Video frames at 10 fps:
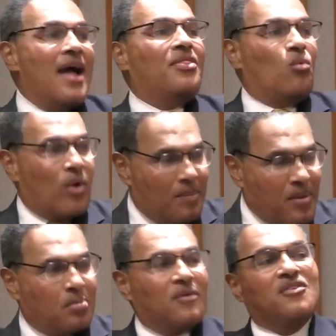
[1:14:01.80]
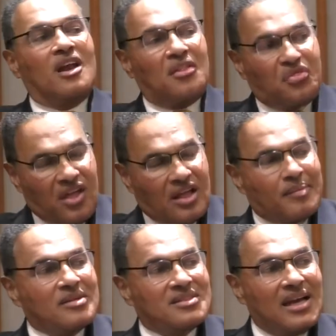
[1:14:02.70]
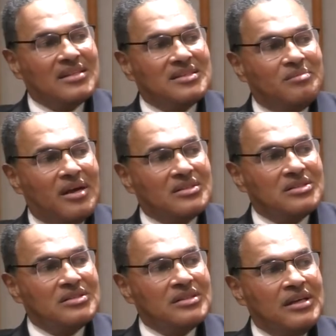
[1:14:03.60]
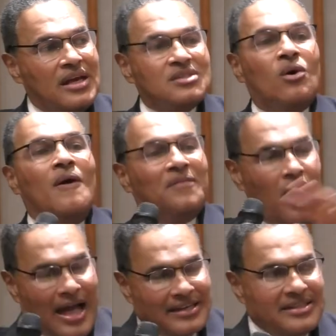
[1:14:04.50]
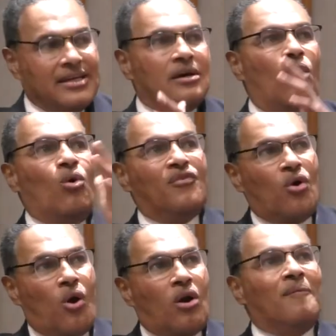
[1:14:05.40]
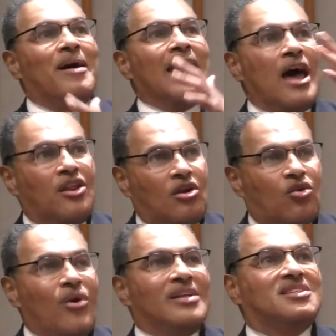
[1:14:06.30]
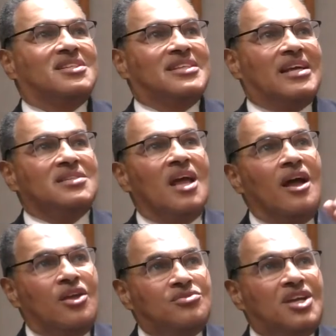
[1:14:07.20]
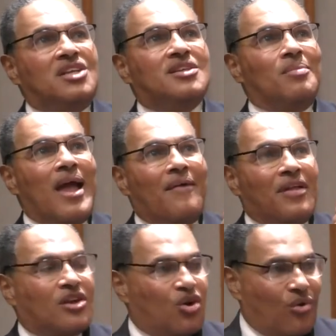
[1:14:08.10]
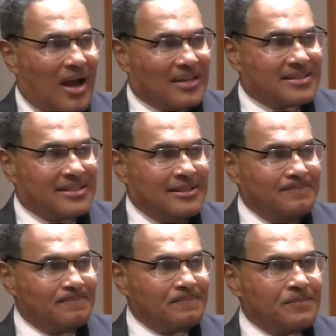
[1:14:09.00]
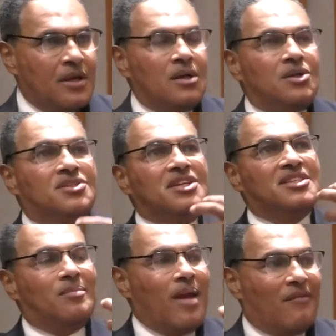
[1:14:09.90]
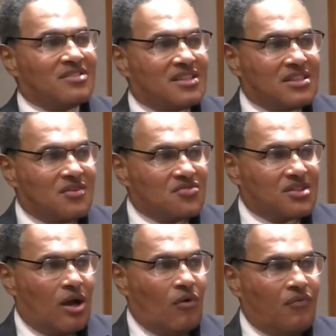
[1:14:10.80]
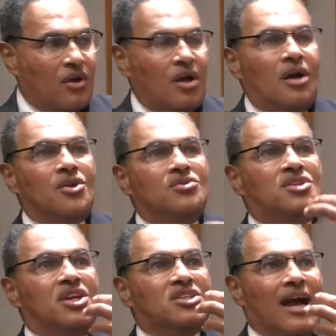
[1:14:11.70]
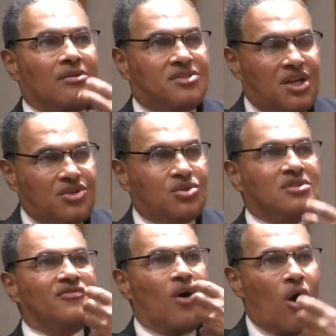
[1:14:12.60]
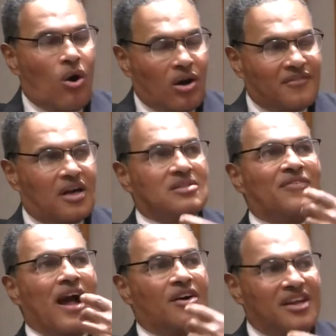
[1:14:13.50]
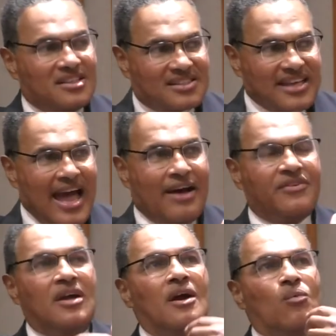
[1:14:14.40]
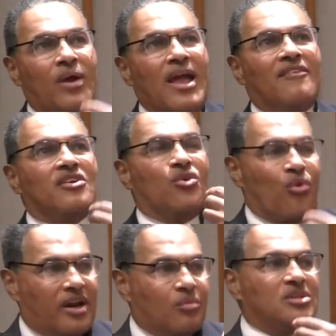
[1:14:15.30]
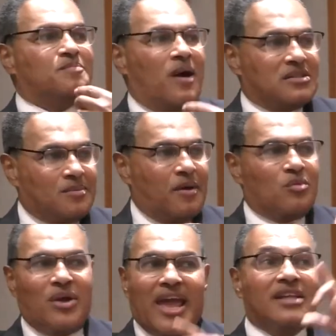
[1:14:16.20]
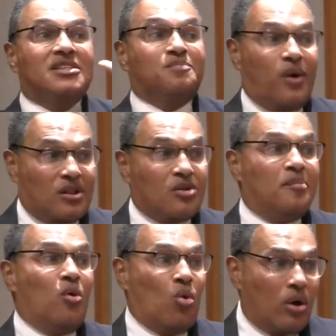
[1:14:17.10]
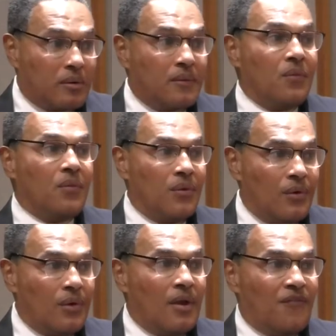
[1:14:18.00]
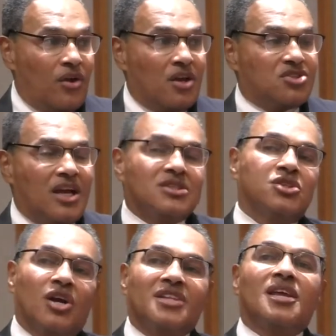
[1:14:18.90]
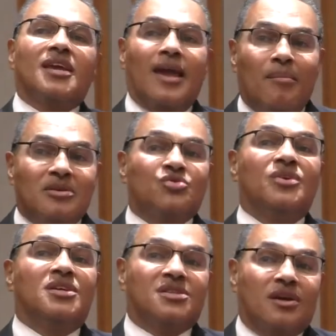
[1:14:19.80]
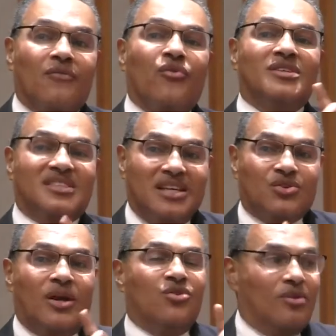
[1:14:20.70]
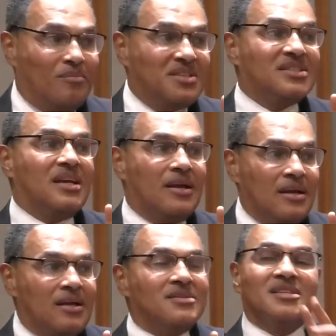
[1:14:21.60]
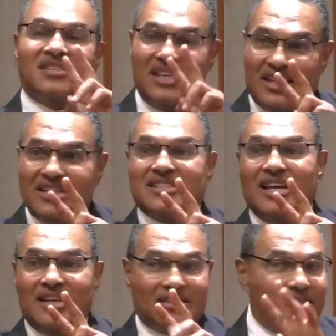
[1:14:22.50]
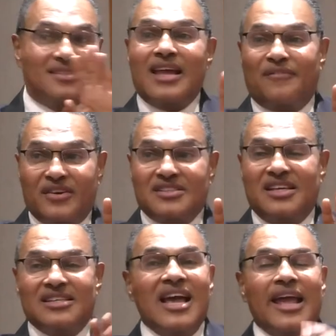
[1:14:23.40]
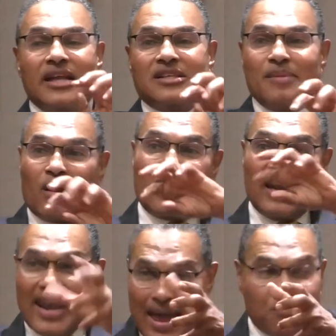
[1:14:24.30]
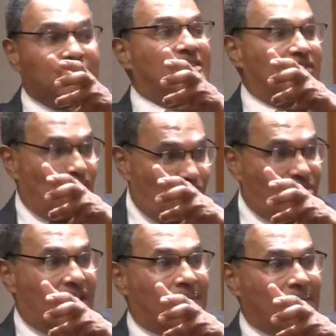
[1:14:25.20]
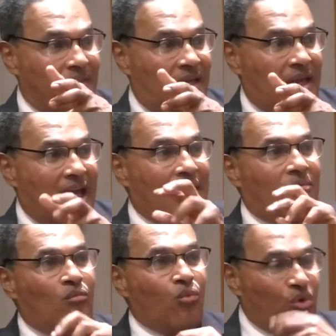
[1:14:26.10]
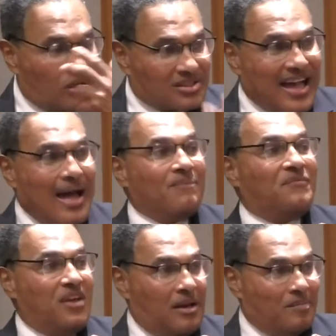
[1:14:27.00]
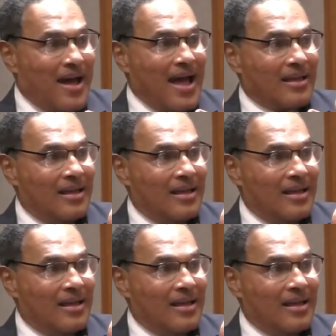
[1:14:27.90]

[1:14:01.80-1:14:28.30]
the way people of color think about science and medicine. And so the idea overall about how do you create success, you teach them to have that curiosity, you teach them to have a sense of self, you teach our teachers, for all of us, faculty and staff, we have a greater responsibility. We can't just put it on the board. If you get a chance, look at the Chemistry Discovery Center at UMBC, the CDC, doesn't stand for disease. It's about collaborative learning and real-time feedback.